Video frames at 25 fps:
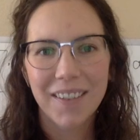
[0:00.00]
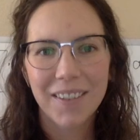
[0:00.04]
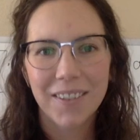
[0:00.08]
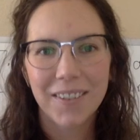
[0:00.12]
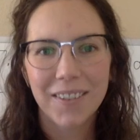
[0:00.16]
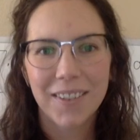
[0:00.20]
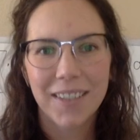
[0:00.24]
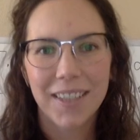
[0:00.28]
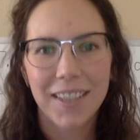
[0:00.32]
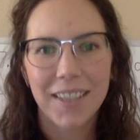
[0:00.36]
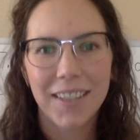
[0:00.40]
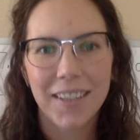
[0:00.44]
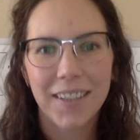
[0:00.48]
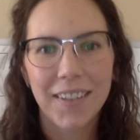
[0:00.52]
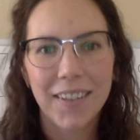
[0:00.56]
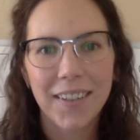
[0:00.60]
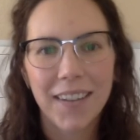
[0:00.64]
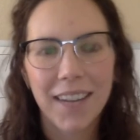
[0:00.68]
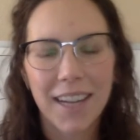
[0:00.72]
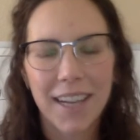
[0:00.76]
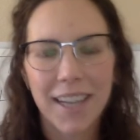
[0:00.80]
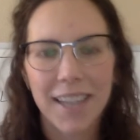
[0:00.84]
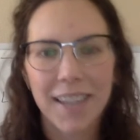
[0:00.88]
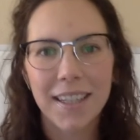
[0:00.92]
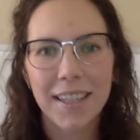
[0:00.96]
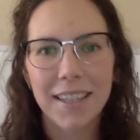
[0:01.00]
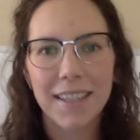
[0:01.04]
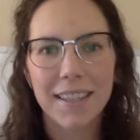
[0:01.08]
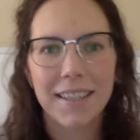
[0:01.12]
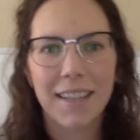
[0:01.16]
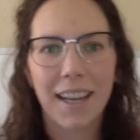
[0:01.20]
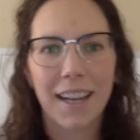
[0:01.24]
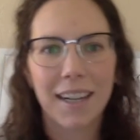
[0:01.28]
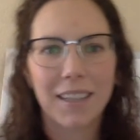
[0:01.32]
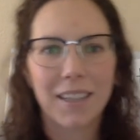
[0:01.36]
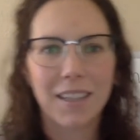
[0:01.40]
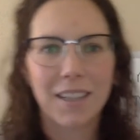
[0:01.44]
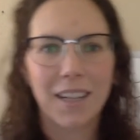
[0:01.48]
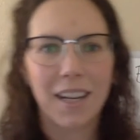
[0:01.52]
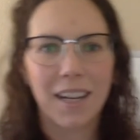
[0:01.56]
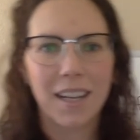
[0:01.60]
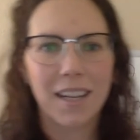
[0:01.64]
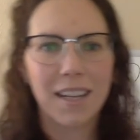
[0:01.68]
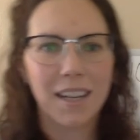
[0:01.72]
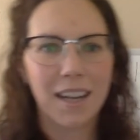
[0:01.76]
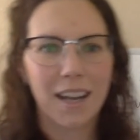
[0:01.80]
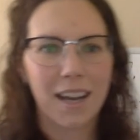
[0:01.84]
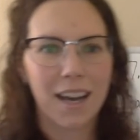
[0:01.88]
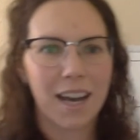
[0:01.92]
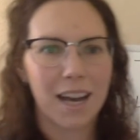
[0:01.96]
Okay, in this
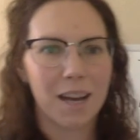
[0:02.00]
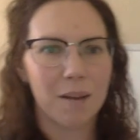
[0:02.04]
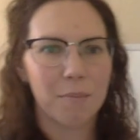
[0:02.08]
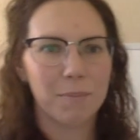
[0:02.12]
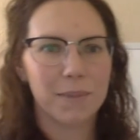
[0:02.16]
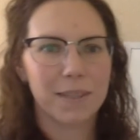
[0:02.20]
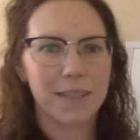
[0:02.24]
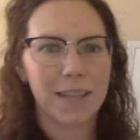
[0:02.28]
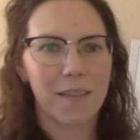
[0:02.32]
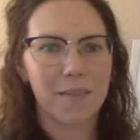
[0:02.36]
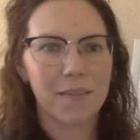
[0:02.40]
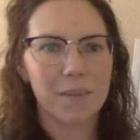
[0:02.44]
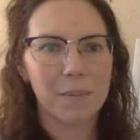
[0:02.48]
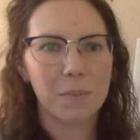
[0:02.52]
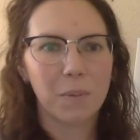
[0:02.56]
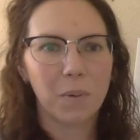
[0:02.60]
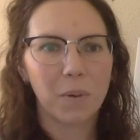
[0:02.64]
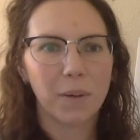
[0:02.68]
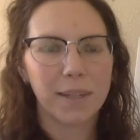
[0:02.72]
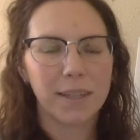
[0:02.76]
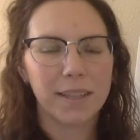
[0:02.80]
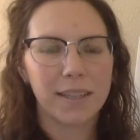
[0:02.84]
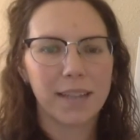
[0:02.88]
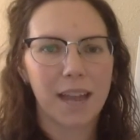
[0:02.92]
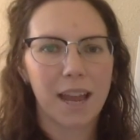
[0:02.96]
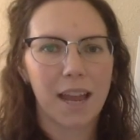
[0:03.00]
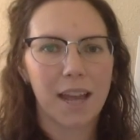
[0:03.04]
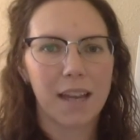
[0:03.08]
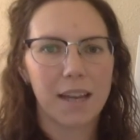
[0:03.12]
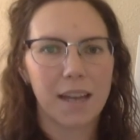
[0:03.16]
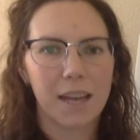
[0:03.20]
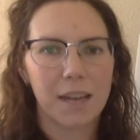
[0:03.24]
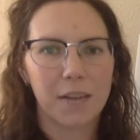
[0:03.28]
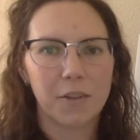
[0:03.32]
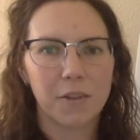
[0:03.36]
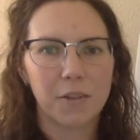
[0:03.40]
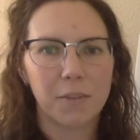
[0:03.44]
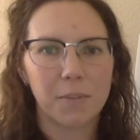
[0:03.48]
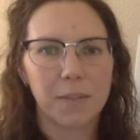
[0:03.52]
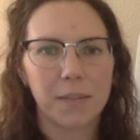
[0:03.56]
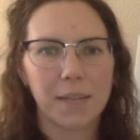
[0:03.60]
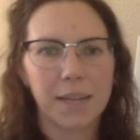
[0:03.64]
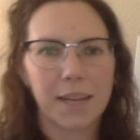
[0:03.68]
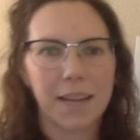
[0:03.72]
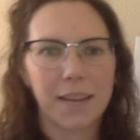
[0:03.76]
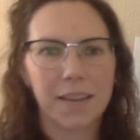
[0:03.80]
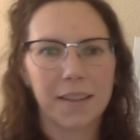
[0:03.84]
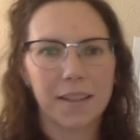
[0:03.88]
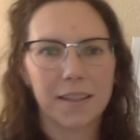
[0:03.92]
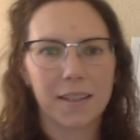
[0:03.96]
section, 7.10, Entropy
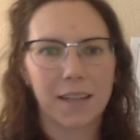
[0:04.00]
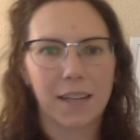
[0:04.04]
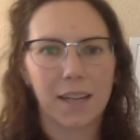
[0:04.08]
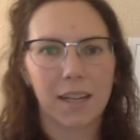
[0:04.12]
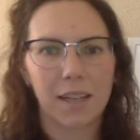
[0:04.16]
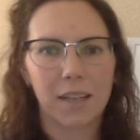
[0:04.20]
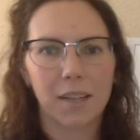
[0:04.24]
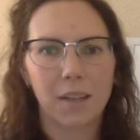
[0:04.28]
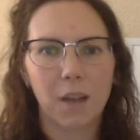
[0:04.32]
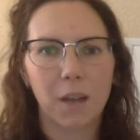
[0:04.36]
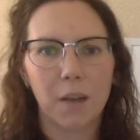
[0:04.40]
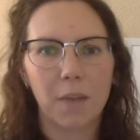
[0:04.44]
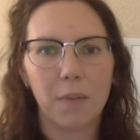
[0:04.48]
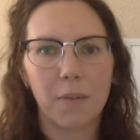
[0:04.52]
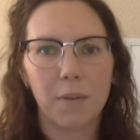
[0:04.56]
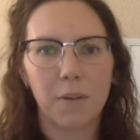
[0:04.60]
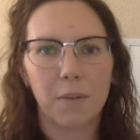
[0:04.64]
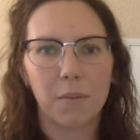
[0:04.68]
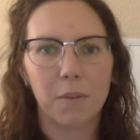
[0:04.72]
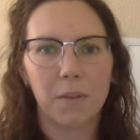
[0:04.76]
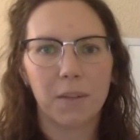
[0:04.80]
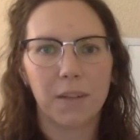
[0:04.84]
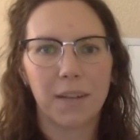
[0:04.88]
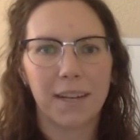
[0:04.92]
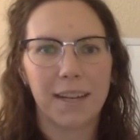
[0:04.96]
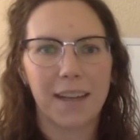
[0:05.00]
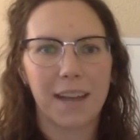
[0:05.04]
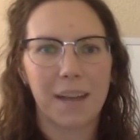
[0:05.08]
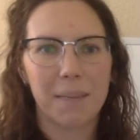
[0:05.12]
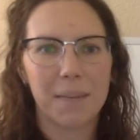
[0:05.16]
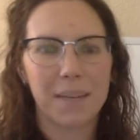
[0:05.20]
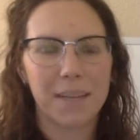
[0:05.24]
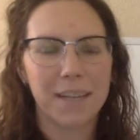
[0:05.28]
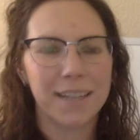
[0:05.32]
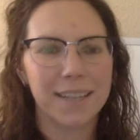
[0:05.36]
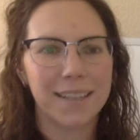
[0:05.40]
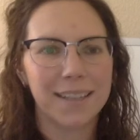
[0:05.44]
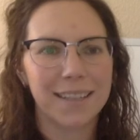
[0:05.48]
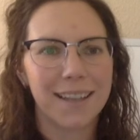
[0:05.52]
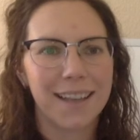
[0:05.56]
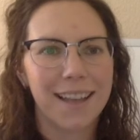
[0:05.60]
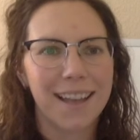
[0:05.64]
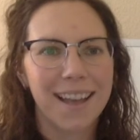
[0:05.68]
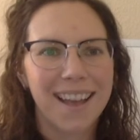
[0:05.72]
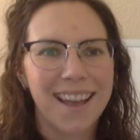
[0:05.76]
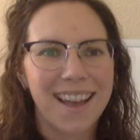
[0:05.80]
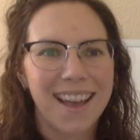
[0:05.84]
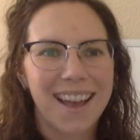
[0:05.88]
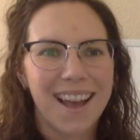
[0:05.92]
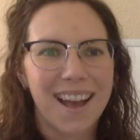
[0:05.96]
and the Second Law of Thermodynamics,
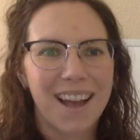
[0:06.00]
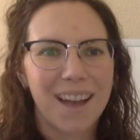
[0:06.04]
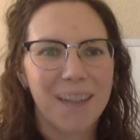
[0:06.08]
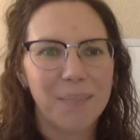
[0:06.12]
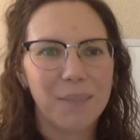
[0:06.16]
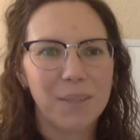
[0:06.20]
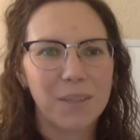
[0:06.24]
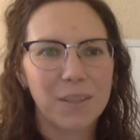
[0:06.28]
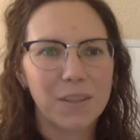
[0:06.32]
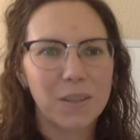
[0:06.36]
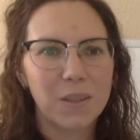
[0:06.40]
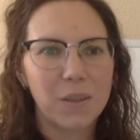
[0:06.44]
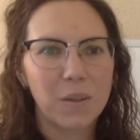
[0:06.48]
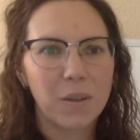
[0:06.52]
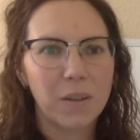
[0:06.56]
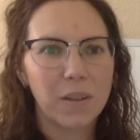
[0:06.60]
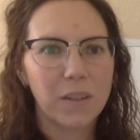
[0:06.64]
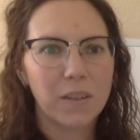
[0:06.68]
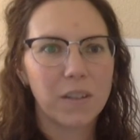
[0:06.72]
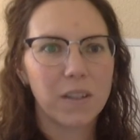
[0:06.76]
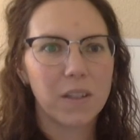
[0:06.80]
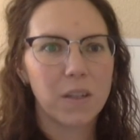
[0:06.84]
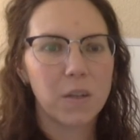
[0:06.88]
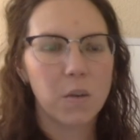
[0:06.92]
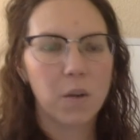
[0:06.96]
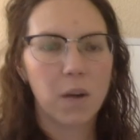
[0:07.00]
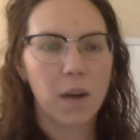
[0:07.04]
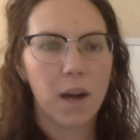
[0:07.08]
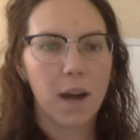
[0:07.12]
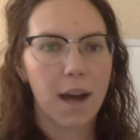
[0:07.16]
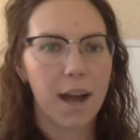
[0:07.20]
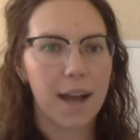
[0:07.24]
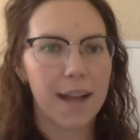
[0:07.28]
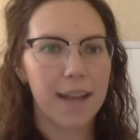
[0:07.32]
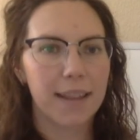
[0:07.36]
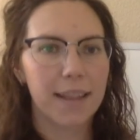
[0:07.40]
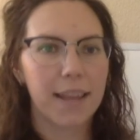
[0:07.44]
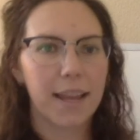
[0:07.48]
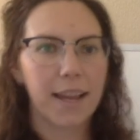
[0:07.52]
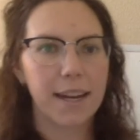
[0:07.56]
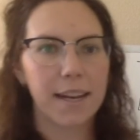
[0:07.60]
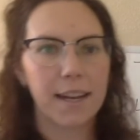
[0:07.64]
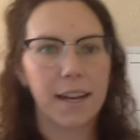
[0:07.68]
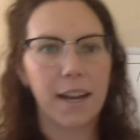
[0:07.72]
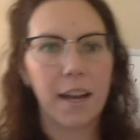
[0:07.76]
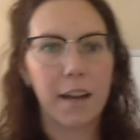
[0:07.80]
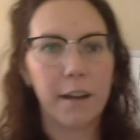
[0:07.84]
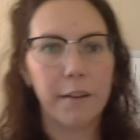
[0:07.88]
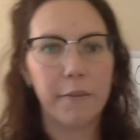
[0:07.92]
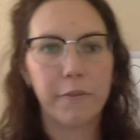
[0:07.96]
I'm just going to highlight
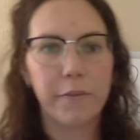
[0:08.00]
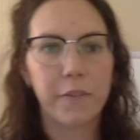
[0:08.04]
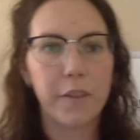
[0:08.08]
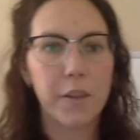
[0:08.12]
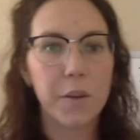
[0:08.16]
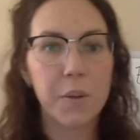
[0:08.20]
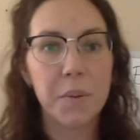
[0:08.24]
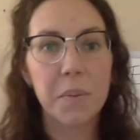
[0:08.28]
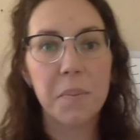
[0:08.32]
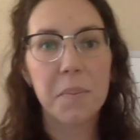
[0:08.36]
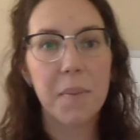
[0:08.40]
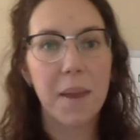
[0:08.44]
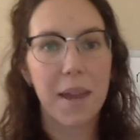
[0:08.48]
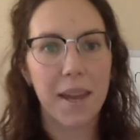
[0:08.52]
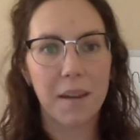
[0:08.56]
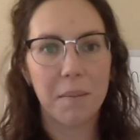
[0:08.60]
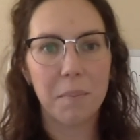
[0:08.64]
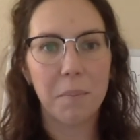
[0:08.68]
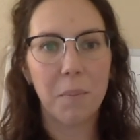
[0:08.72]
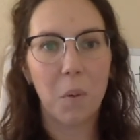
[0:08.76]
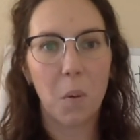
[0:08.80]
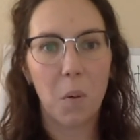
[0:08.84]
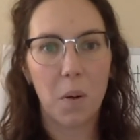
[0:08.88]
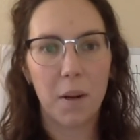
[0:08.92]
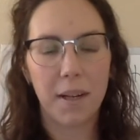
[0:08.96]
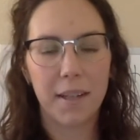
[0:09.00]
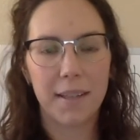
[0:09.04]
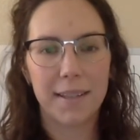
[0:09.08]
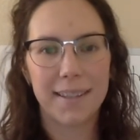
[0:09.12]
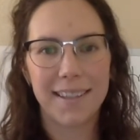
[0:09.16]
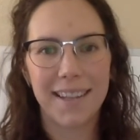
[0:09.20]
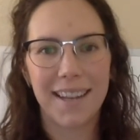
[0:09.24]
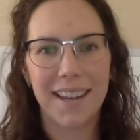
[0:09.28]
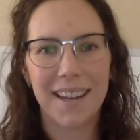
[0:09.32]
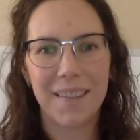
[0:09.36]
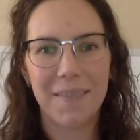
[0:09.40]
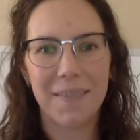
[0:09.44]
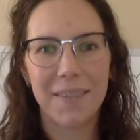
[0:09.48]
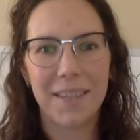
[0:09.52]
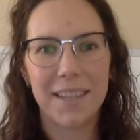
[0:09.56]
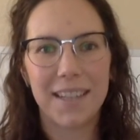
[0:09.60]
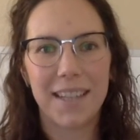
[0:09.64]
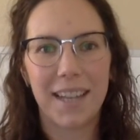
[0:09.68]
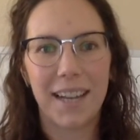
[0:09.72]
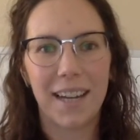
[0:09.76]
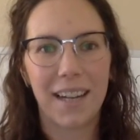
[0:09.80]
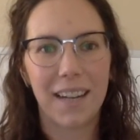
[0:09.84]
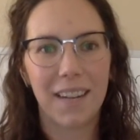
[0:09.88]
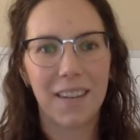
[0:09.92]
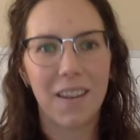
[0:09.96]
a few main points of the
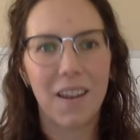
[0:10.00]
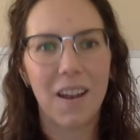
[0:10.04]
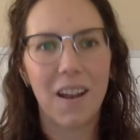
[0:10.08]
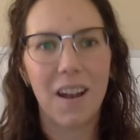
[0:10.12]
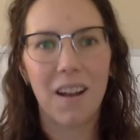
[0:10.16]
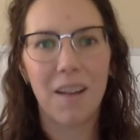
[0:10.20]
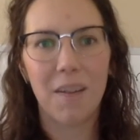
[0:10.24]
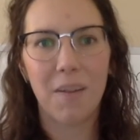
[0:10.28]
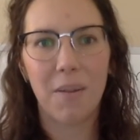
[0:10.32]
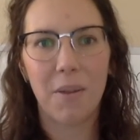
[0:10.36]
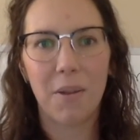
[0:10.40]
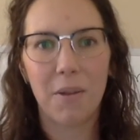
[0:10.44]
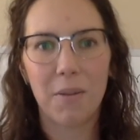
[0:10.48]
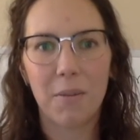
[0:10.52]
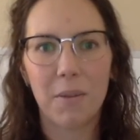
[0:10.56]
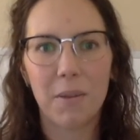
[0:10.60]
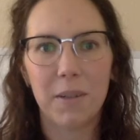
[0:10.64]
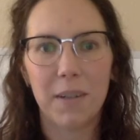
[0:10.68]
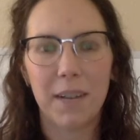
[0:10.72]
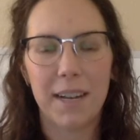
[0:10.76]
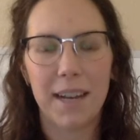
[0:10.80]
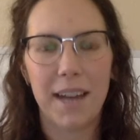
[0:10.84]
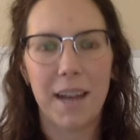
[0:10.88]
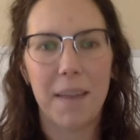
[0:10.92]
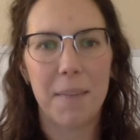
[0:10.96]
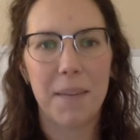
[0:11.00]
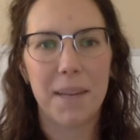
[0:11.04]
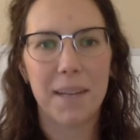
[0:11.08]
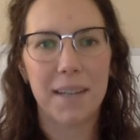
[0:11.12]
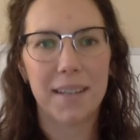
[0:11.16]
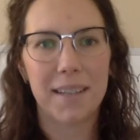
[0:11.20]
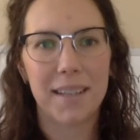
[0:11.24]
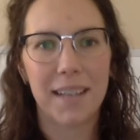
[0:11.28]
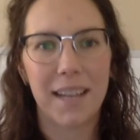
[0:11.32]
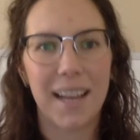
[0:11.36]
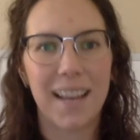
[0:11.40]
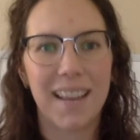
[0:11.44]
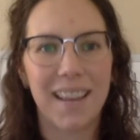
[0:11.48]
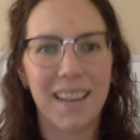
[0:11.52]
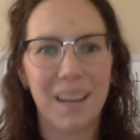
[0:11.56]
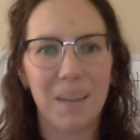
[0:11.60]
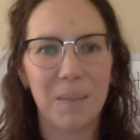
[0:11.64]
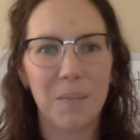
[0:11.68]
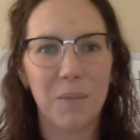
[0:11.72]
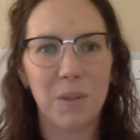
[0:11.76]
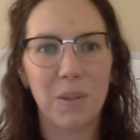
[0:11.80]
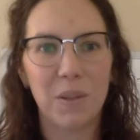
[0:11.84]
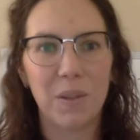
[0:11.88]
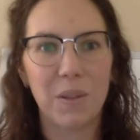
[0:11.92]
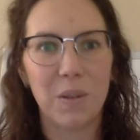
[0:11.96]
second law of thermodynamics, and then
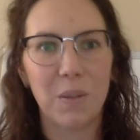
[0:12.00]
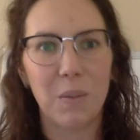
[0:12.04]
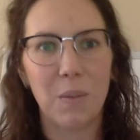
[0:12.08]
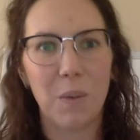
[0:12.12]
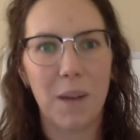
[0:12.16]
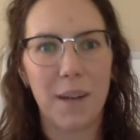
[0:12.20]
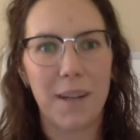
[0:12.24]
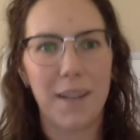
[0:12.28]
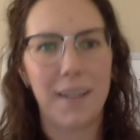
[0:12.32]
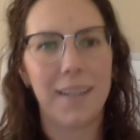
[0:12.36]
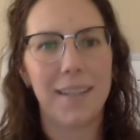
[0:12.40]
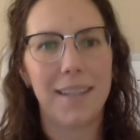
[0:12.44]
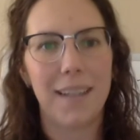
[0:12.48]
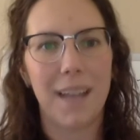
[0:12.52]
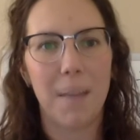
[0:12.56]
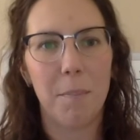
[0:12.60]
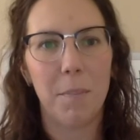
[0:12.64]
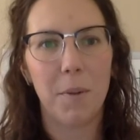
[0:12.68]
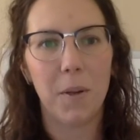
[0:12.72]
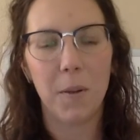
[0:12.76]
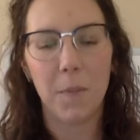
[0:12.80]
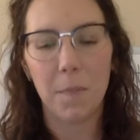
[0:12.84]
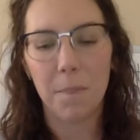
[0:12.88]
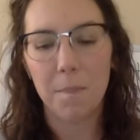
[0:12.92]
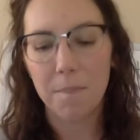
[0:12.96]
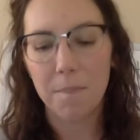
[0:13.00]
we'll do one example.